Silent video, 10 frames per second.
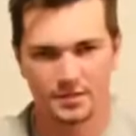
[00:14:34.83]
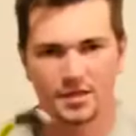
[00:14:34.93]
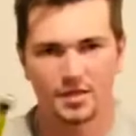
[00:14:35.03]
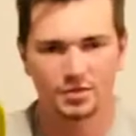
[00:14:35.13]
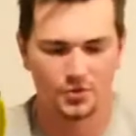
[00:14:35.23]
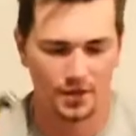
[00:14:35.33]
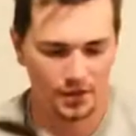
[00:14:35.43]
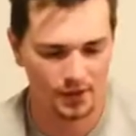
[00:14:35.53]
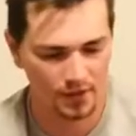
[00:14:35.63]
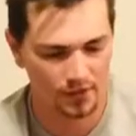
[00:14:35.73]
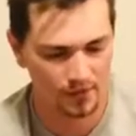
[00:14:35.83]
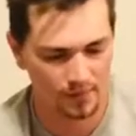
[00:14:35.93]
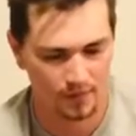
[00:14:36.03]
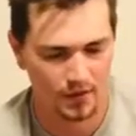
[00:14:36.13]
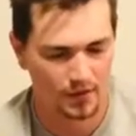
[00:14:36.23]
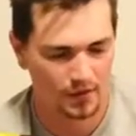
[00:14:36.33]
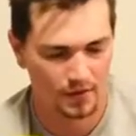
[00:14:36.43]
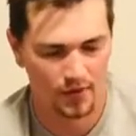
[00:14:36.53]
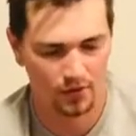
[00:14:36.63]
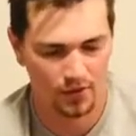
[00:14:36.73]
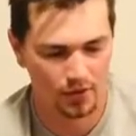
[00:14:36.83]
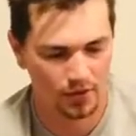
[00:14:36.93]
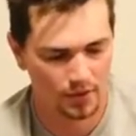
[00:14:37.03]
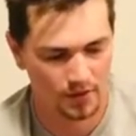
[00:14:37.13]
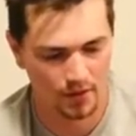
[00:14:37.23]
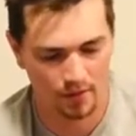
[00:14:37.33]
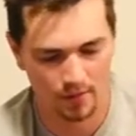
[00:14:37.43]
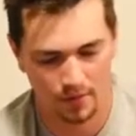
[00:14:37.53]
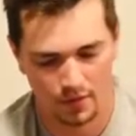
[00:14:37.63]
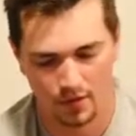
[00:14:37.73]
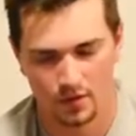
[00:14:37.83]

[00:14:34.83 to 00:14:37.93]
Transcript: stage regulator. That'll get hooked up,